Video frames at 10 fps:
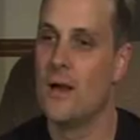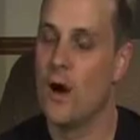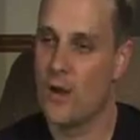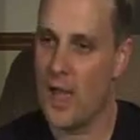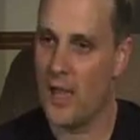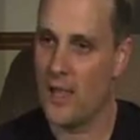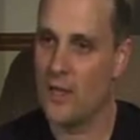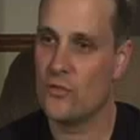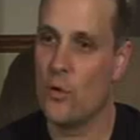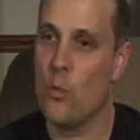Okay,
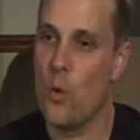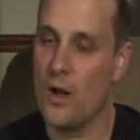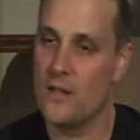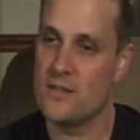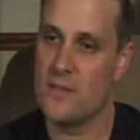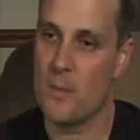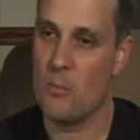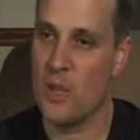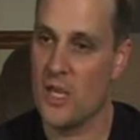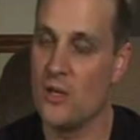so what's the
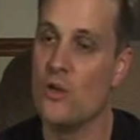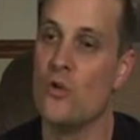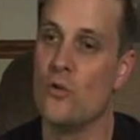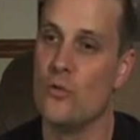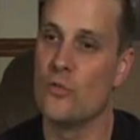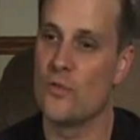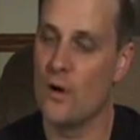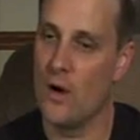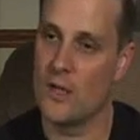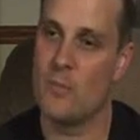big news for
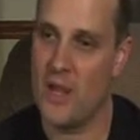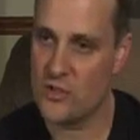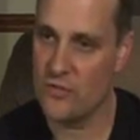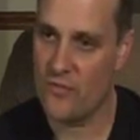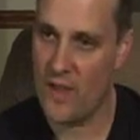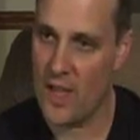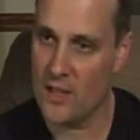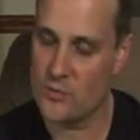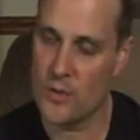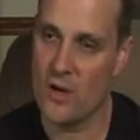Haunted Mansion
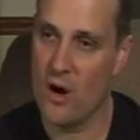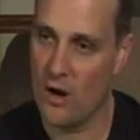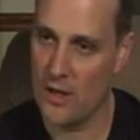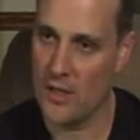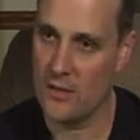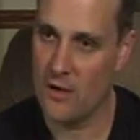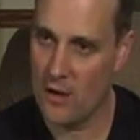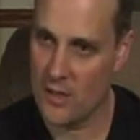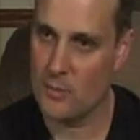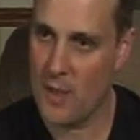fans regarding the
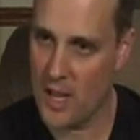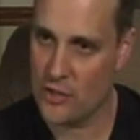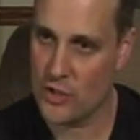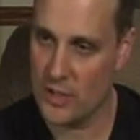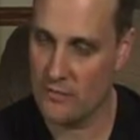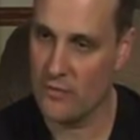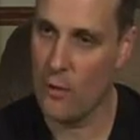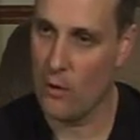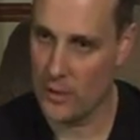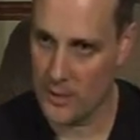Haunted Mansion in
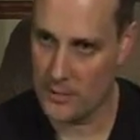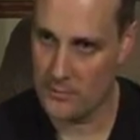Florida?